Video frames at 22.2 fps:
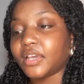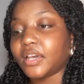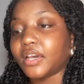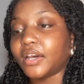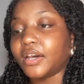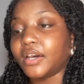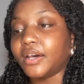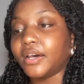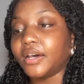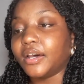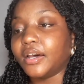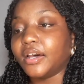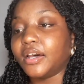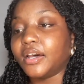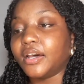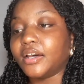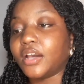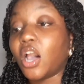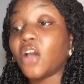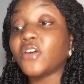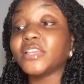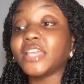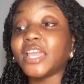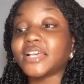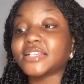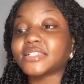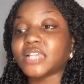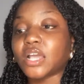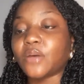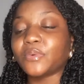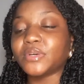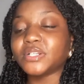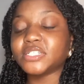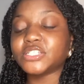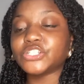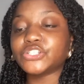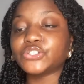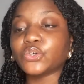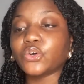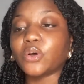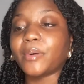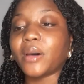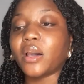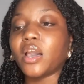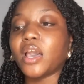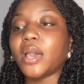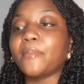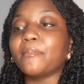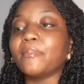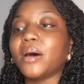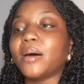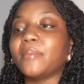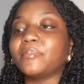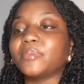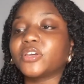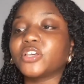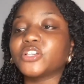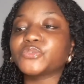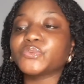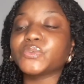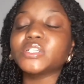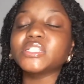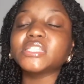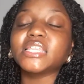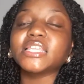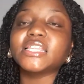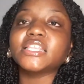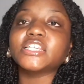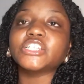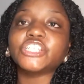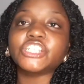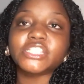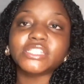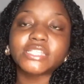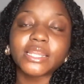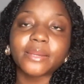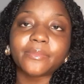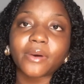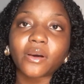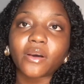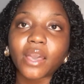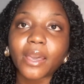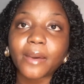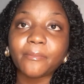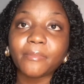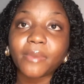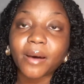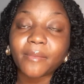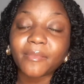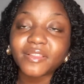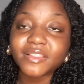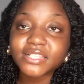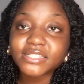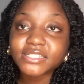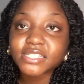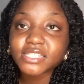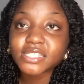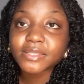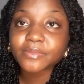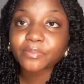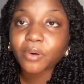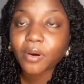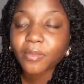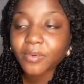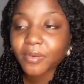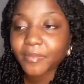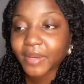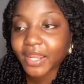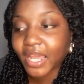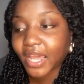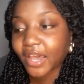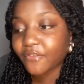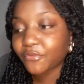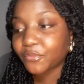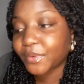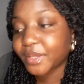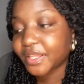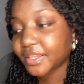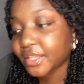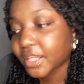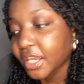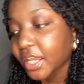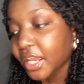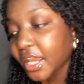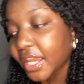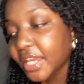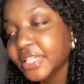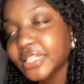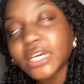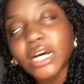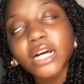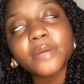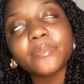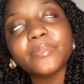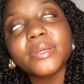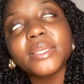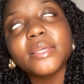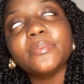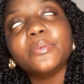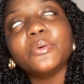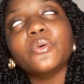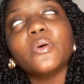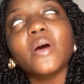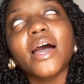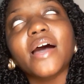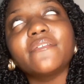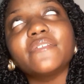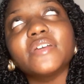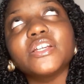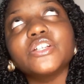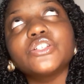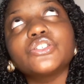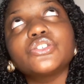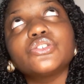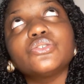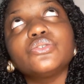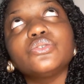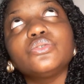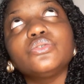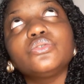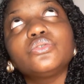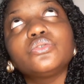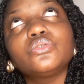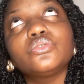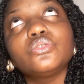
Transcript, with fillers: Uh, oh, yes, I wanted to talk about her mum because one thing that she said about her mum, and this is the problem I have with young people having to